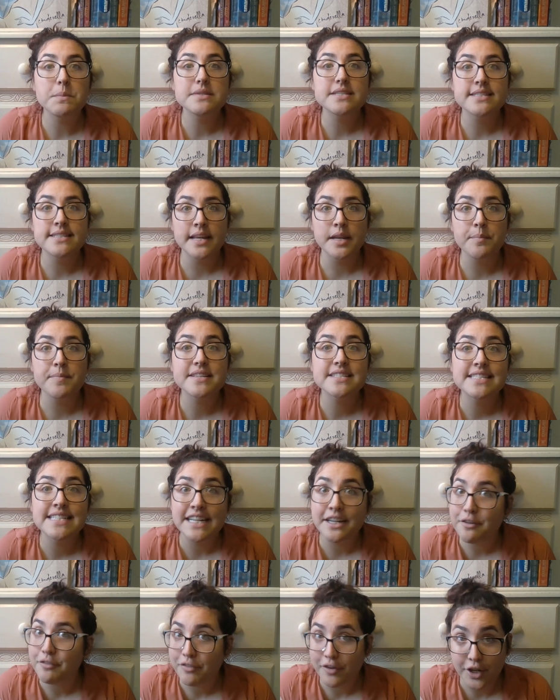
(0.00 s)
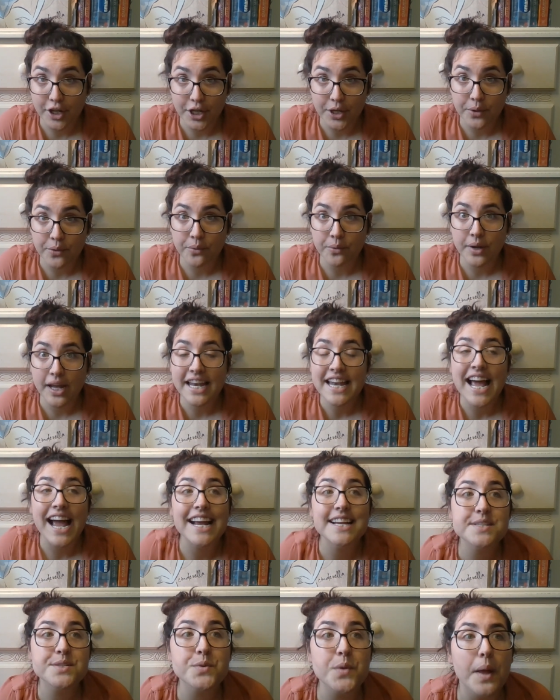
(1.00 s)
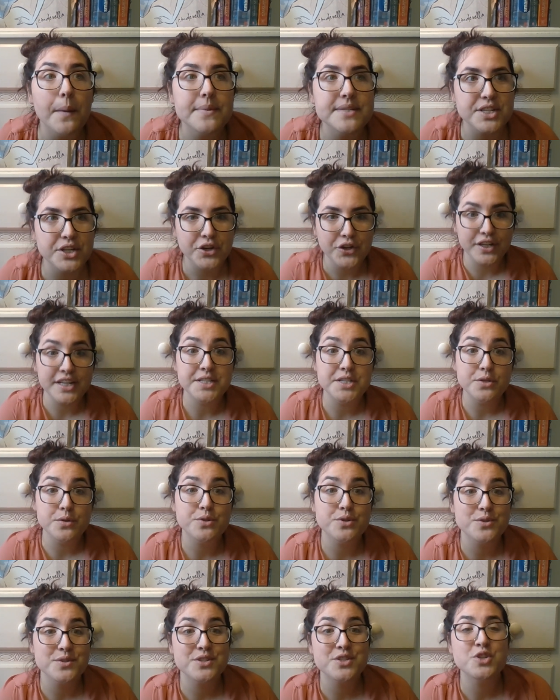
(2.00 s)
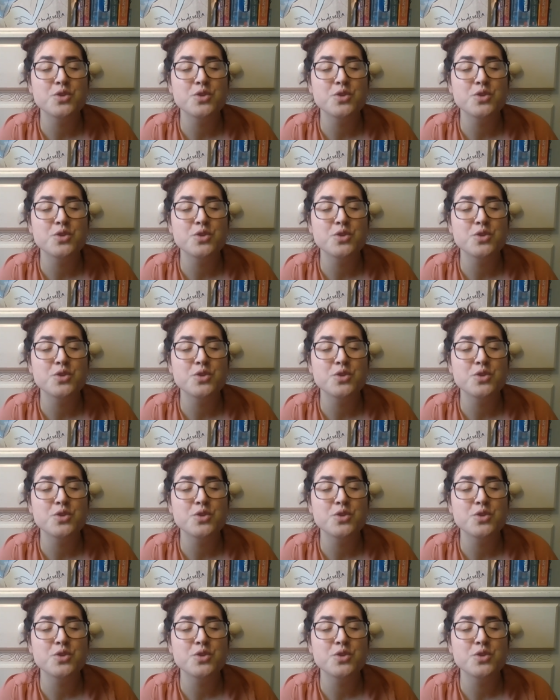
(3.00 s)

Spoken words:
set up the scene for you. In high school, I was a goody two shoes